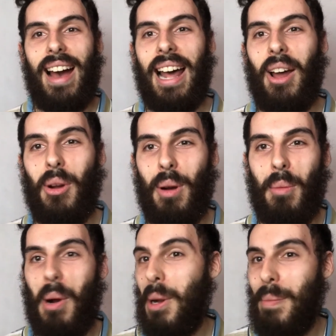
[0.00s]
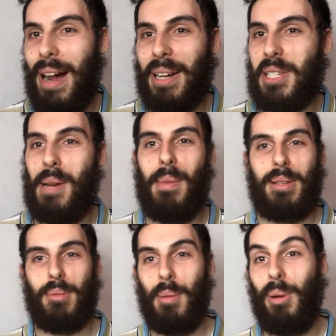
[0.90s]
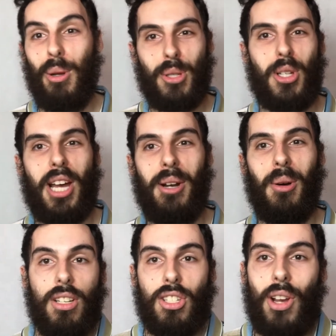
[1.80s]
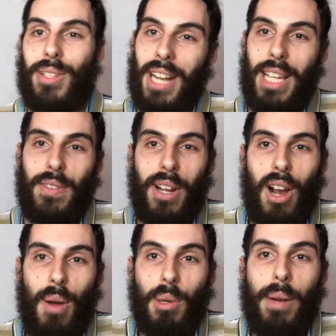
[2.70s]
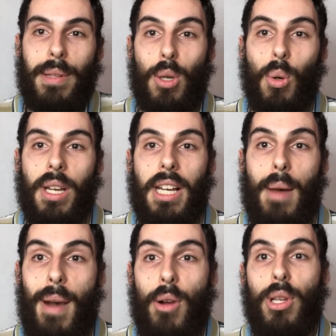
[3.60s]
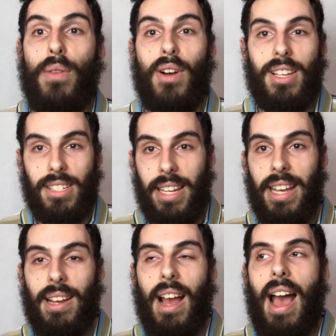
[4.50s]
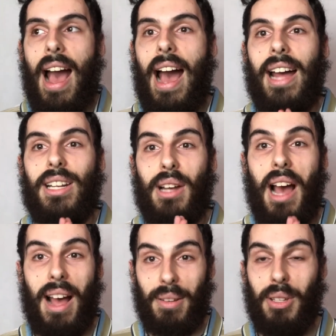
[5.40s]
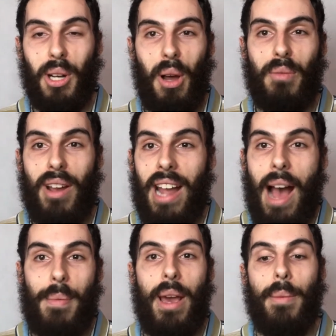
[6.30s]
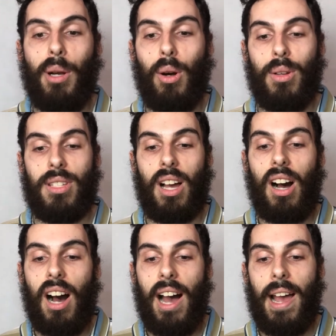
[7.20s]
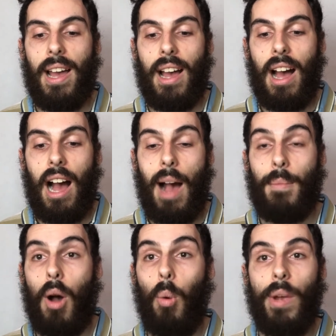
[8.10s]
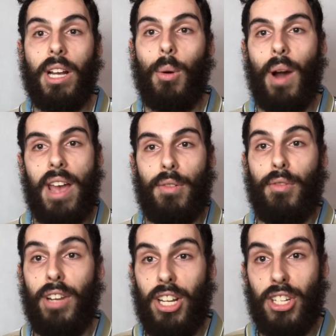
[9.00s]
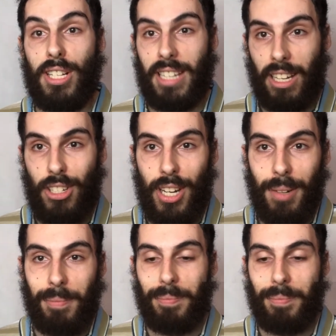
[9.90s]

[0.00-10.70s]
Hello and welcome back to the Massimo Peluso channel. So in today's video, I'm going to be talking about university, and you know, I'm very happy because I am a week away from finishing second year.